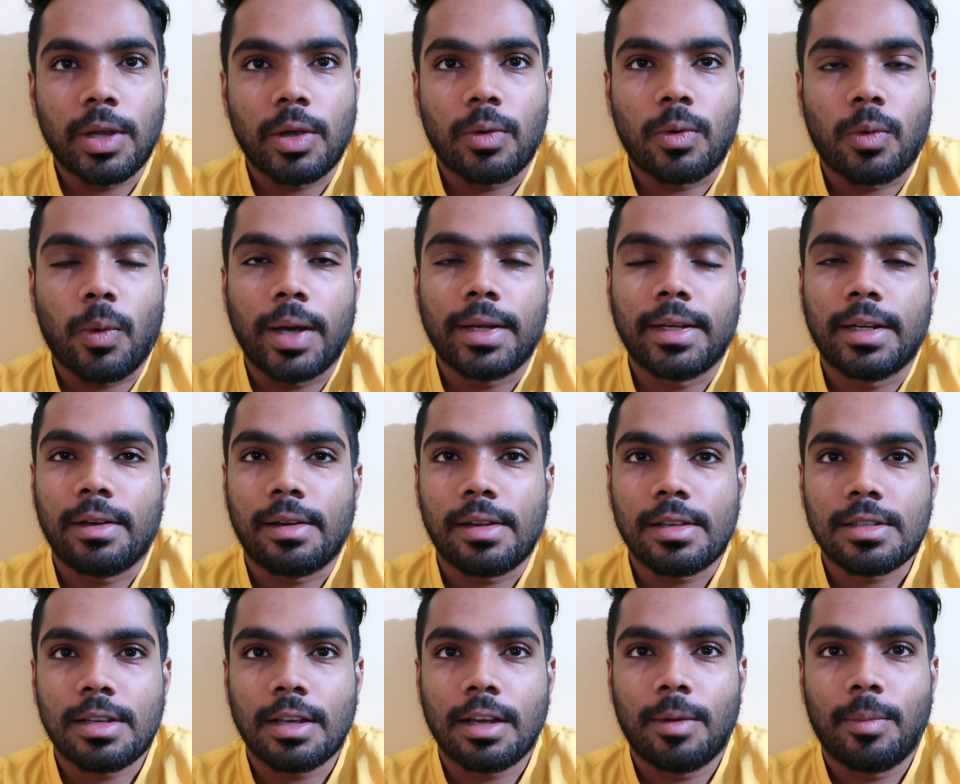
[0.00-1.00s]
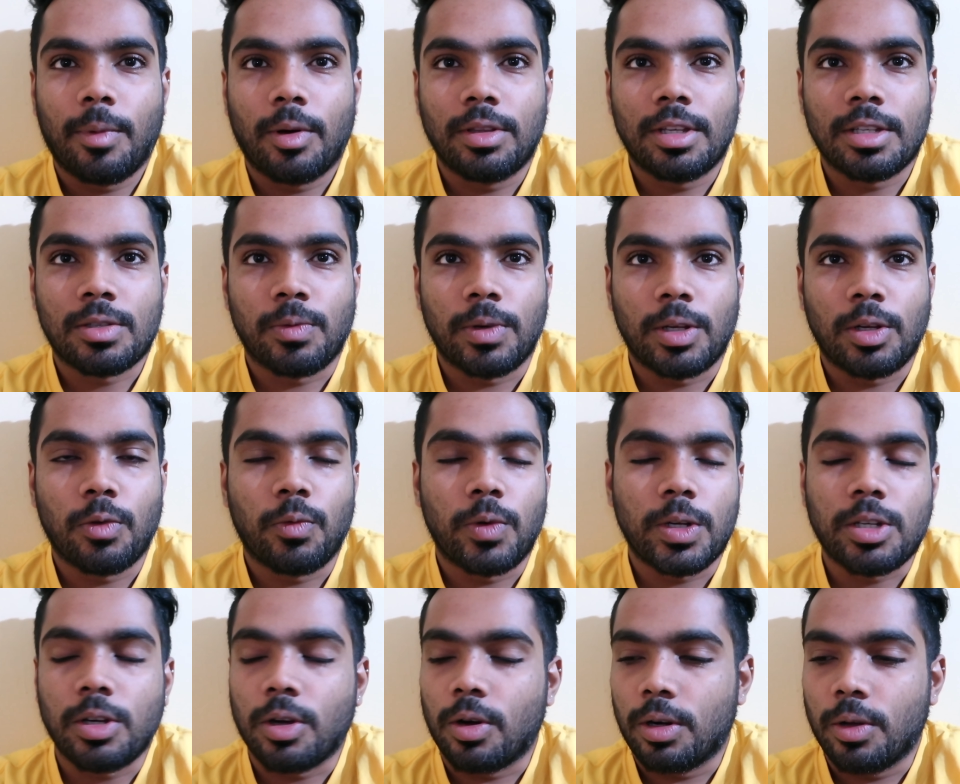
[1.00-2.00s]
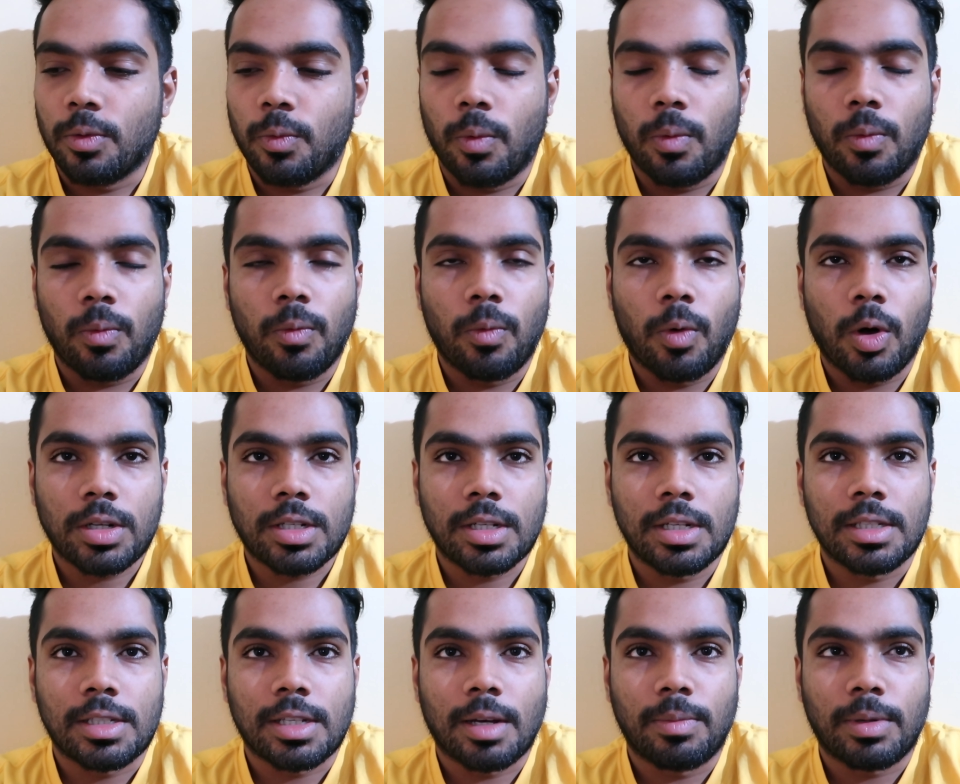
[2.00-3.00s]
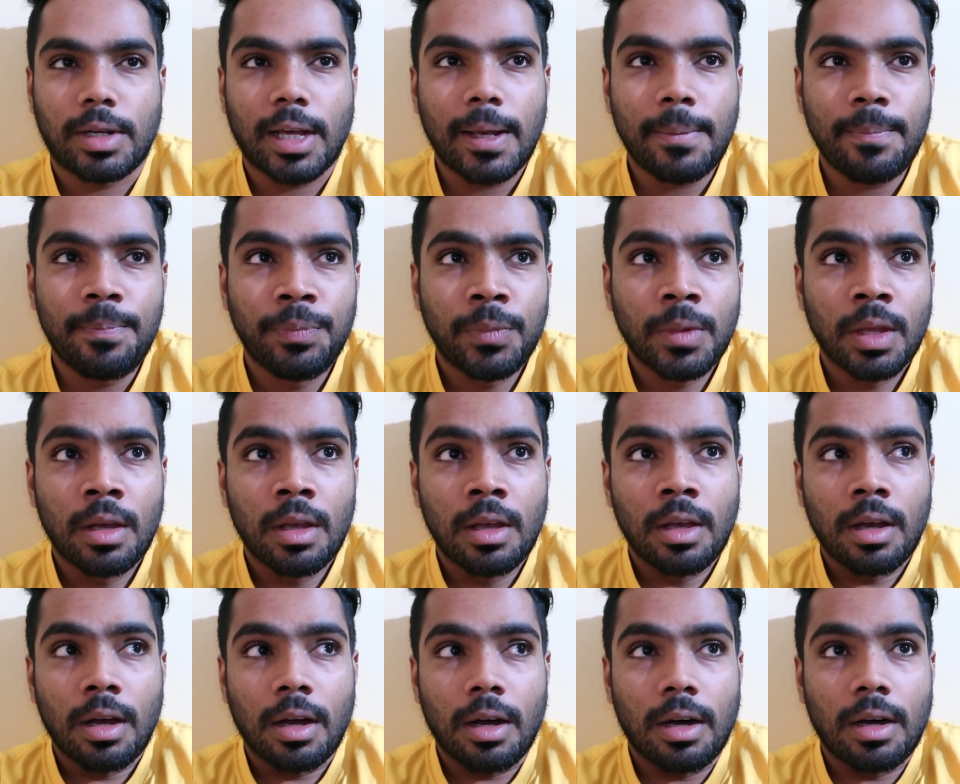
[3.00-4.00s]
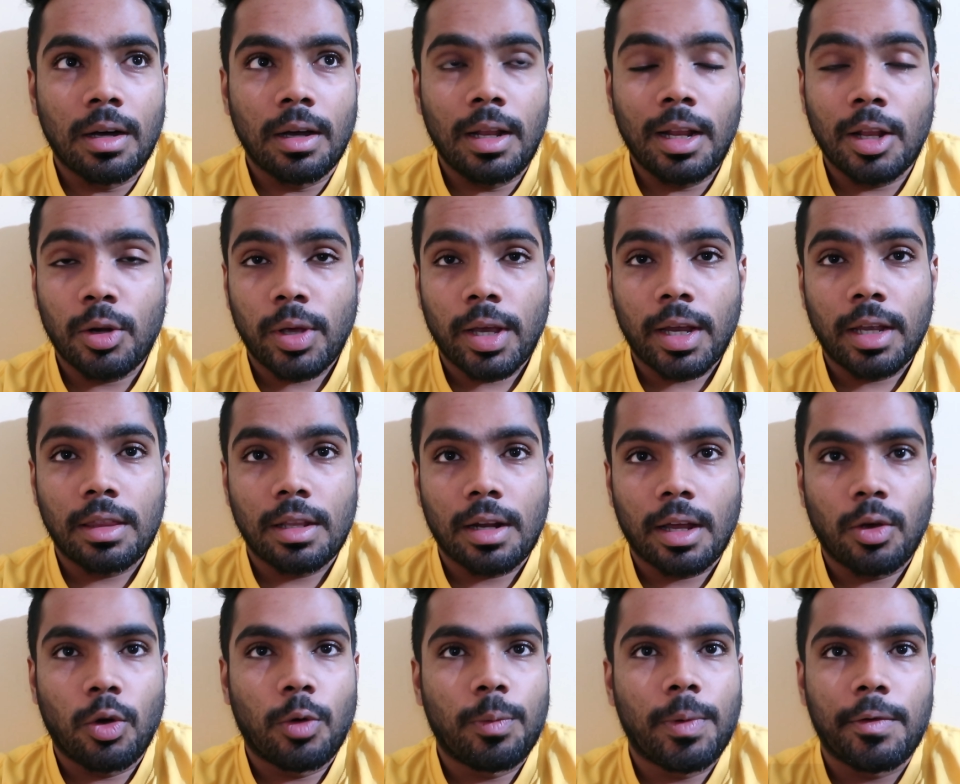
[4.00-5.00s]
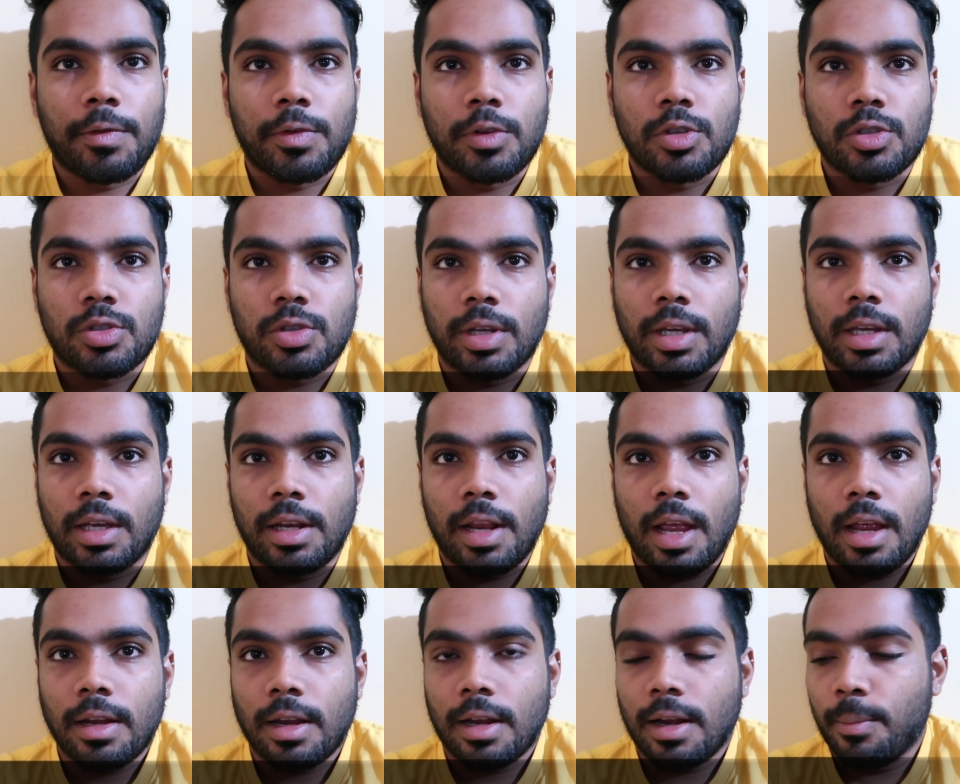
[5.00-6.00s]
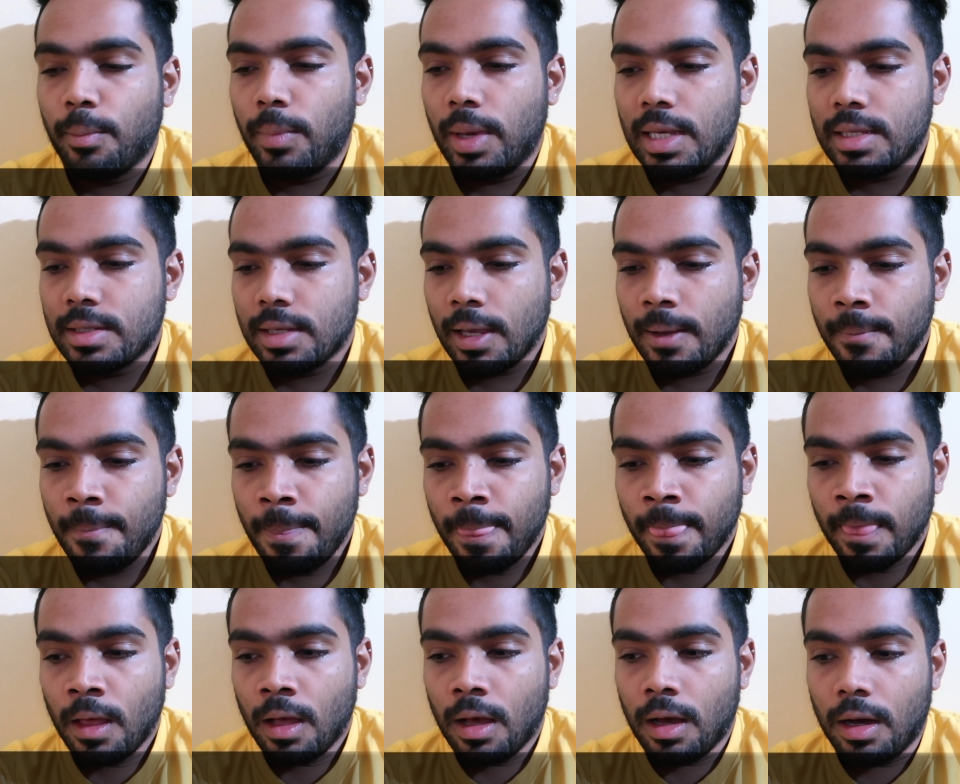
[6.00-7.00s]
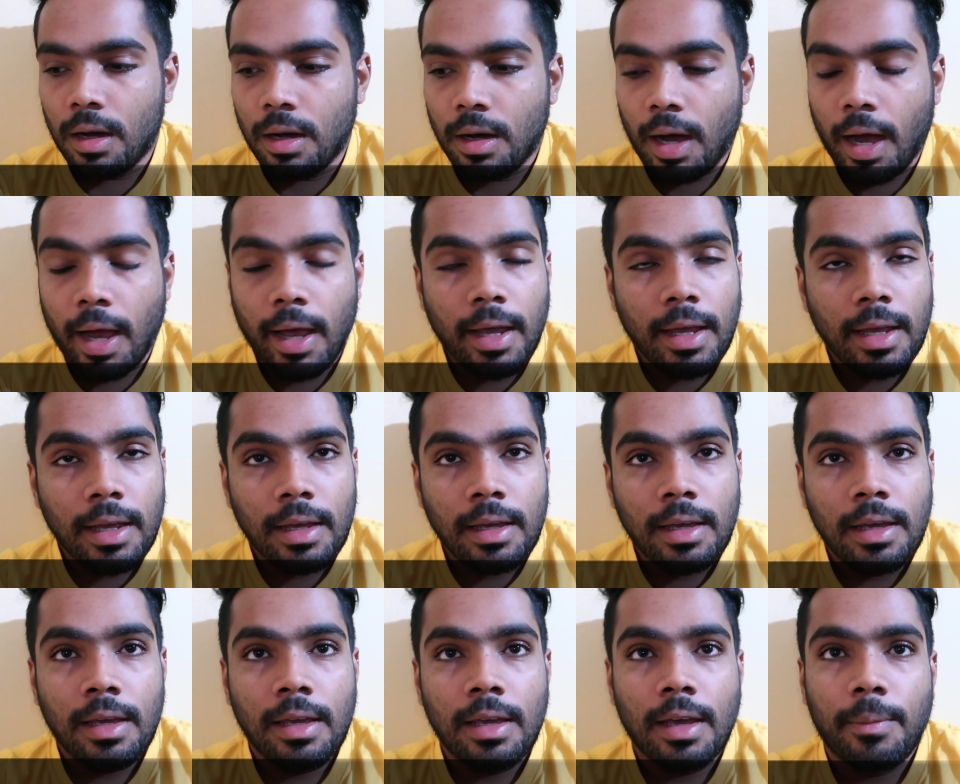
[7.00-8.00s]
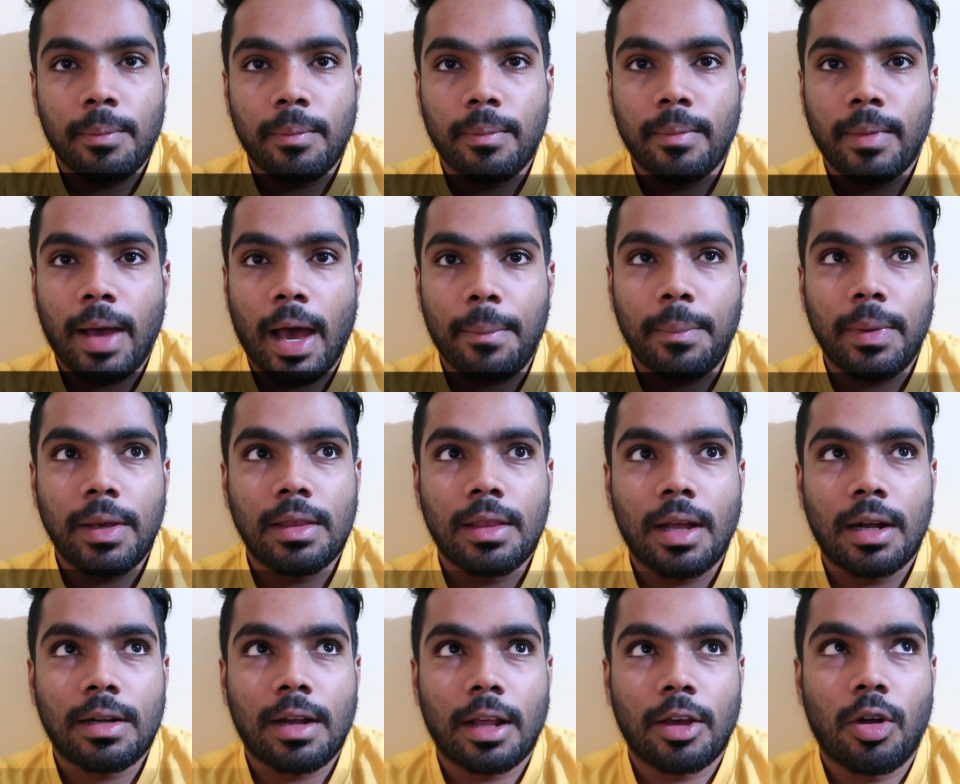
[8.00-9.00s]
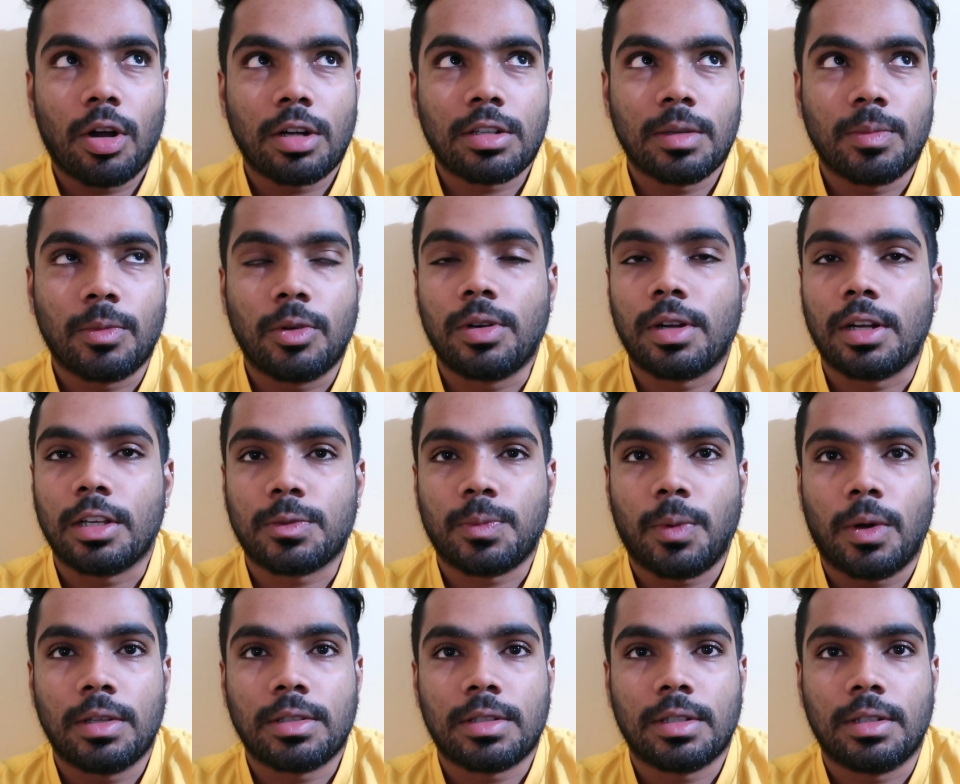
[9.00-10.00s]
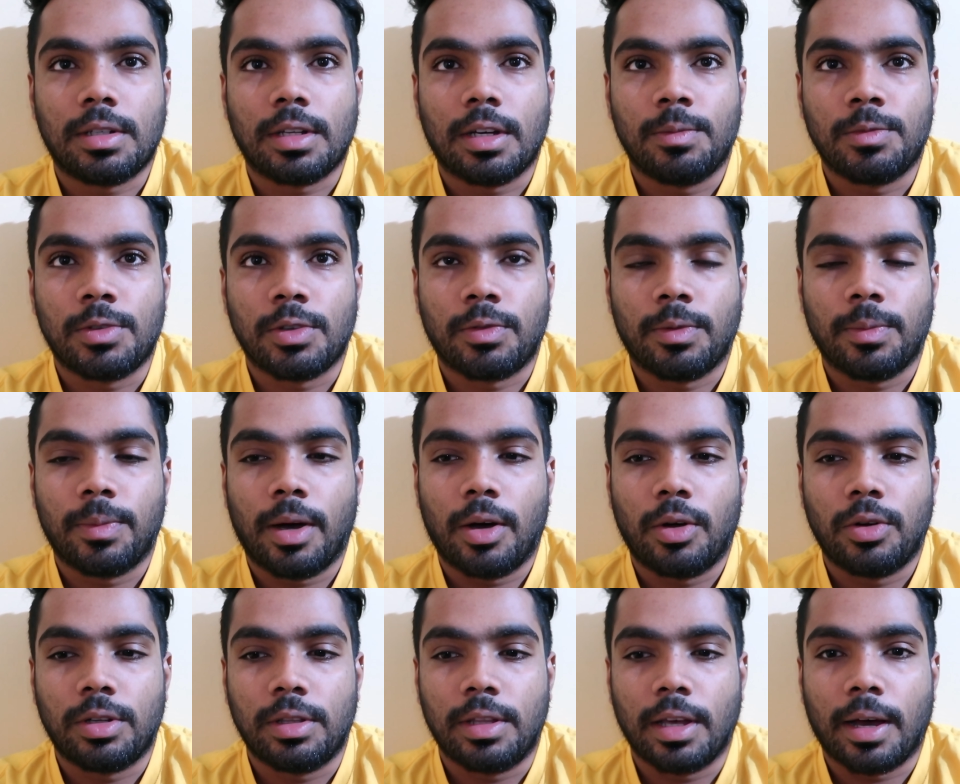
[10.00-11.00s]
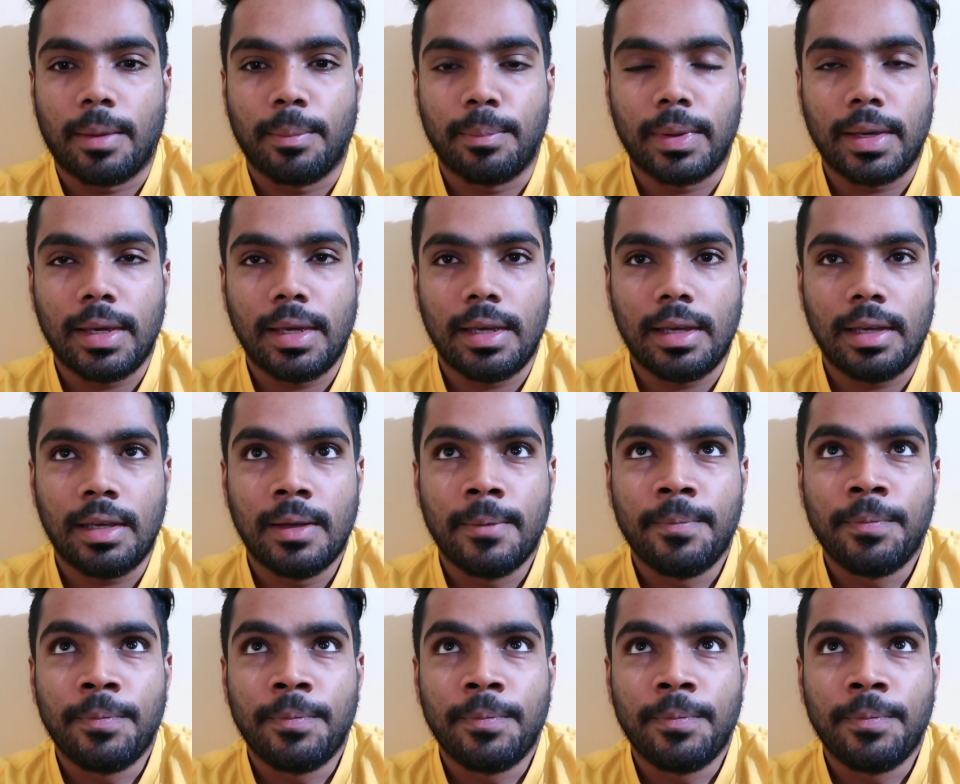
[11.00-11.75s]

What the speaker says: quite interesting about this video which you're gonna watch in some time. Ellaru hegidira. I hope everyone is doing great and amazing. I am happy that I got some good response in terms of about the Humpy